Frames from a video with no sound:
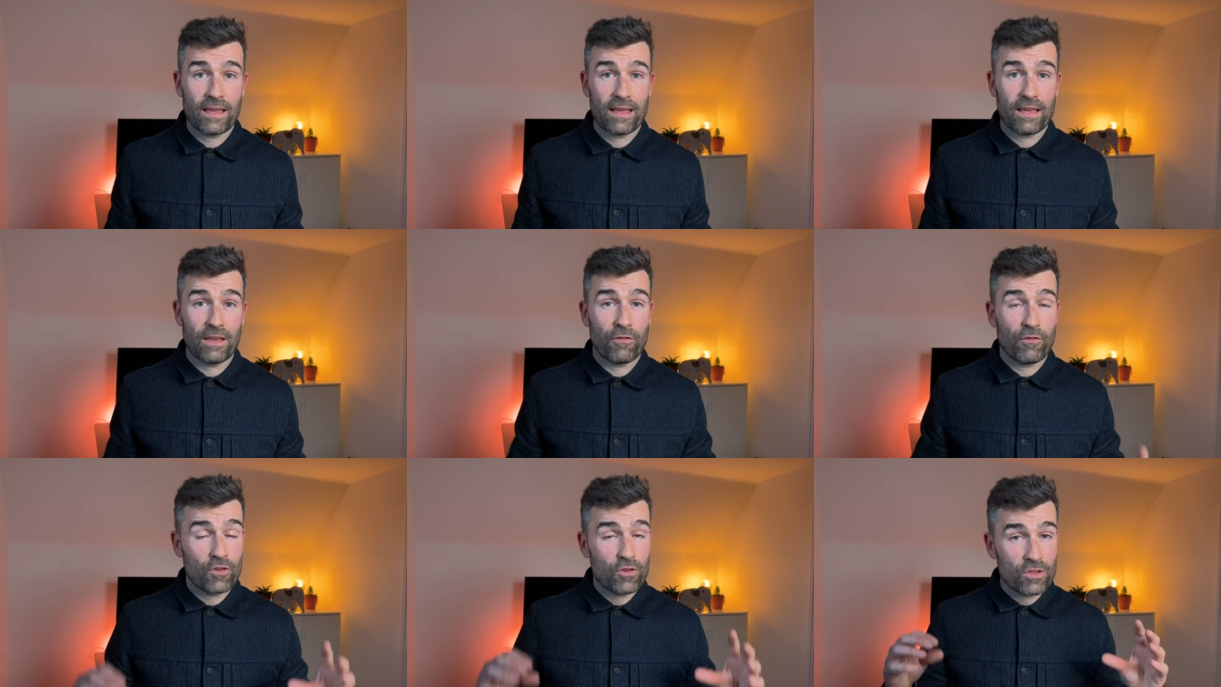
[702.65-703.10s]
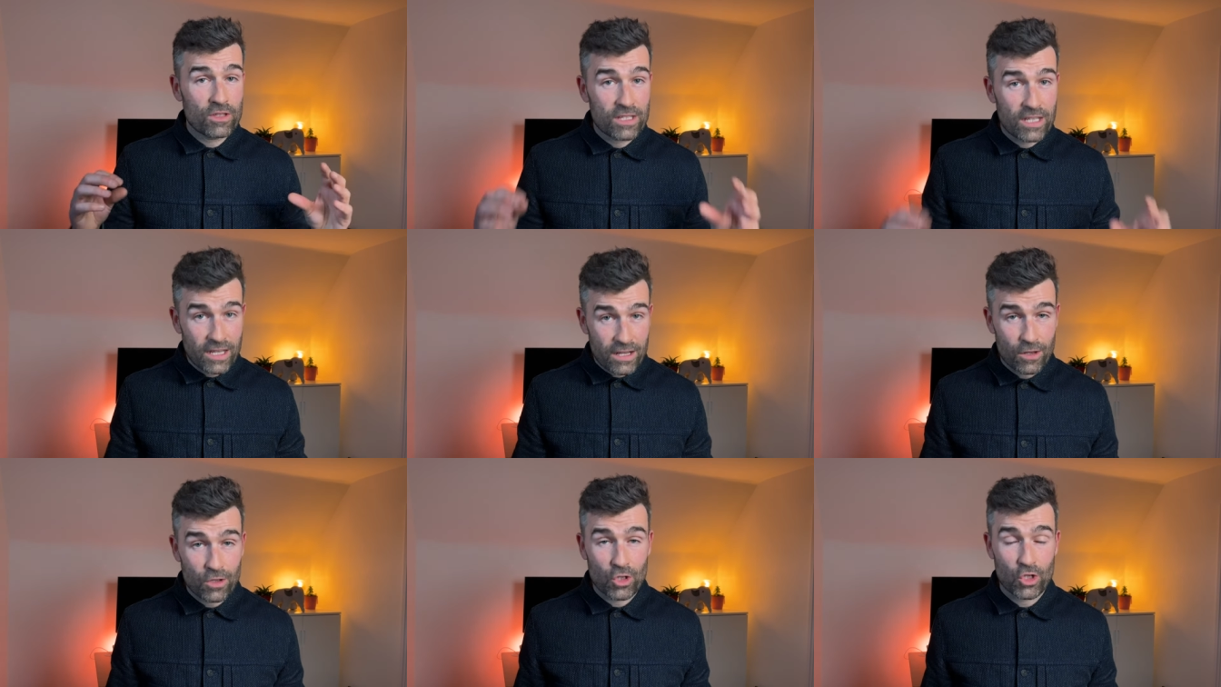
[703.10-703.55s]
If you
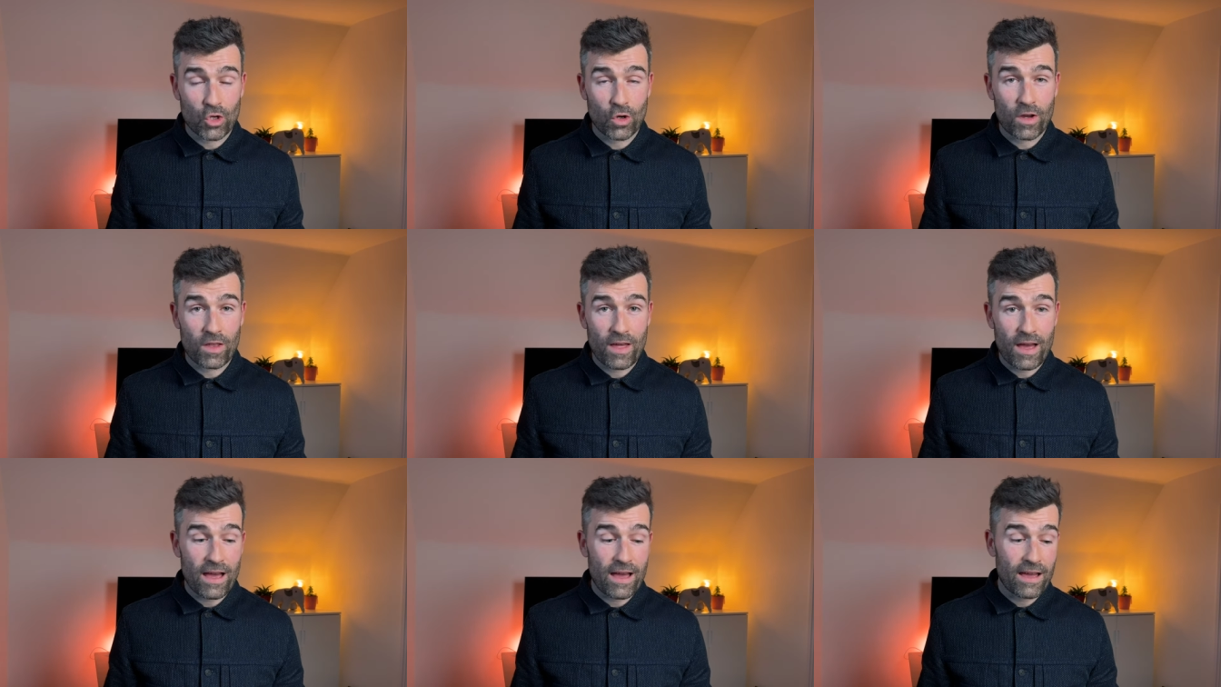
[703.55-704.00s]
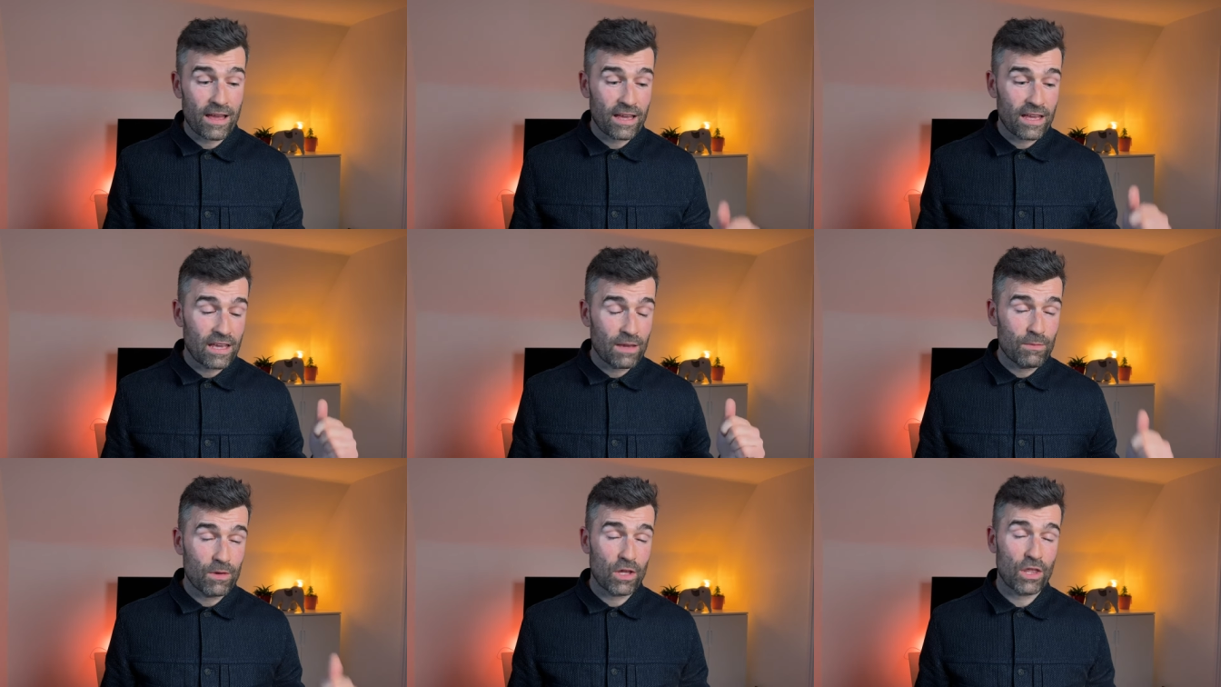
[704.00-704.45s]
did enjoy that,
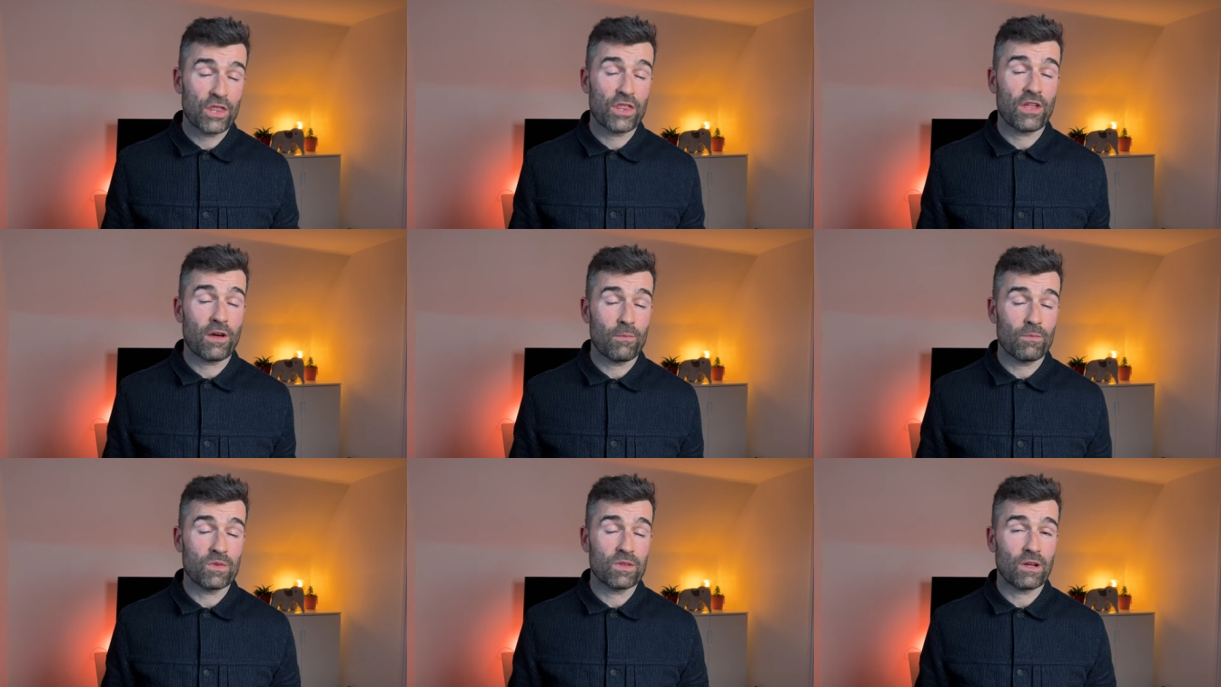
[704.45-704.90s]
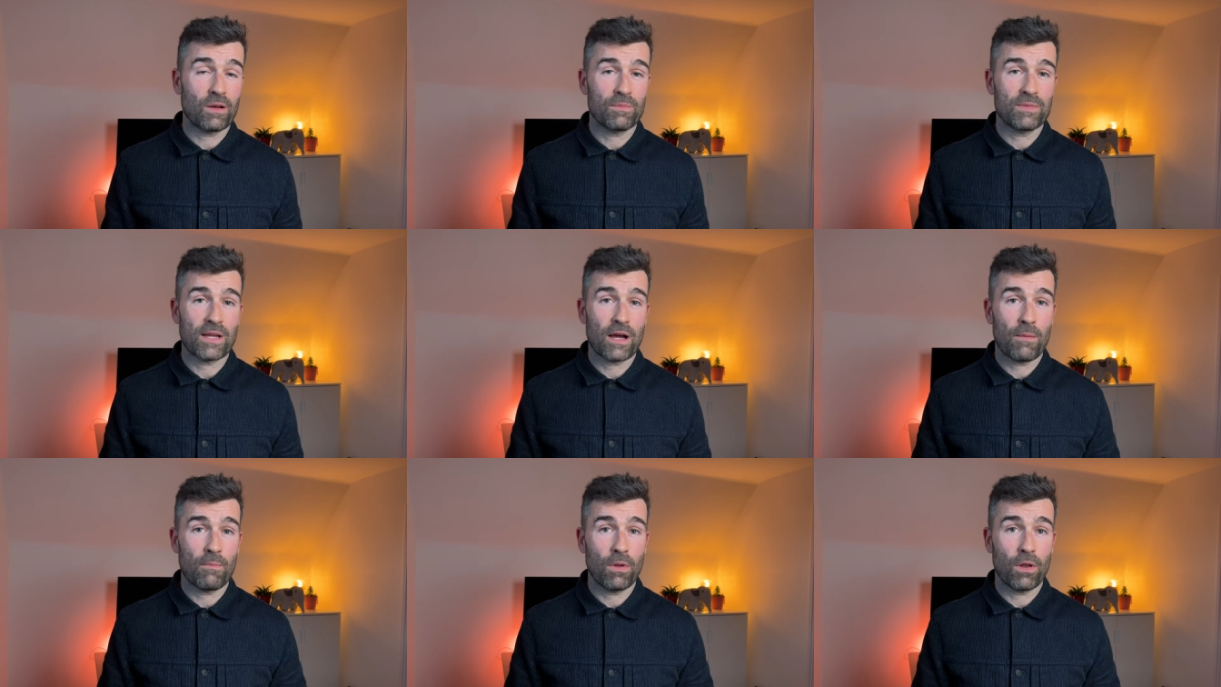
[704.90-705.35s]
give me a thumbs up
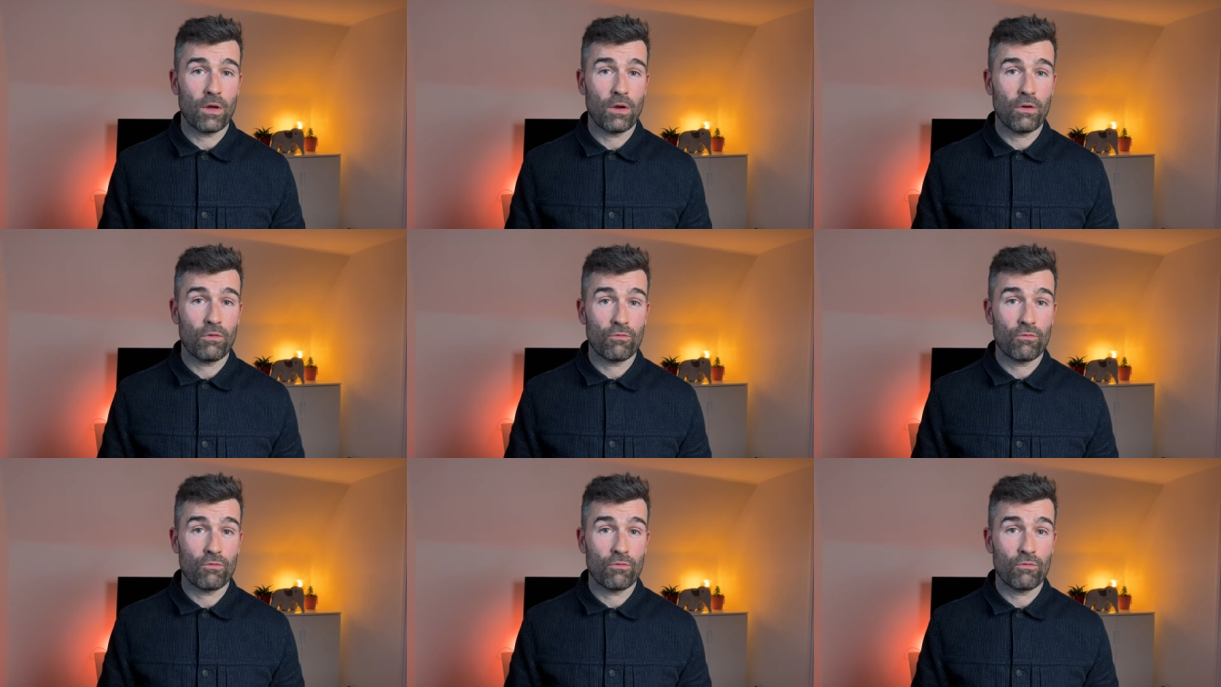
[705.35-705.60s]
down below.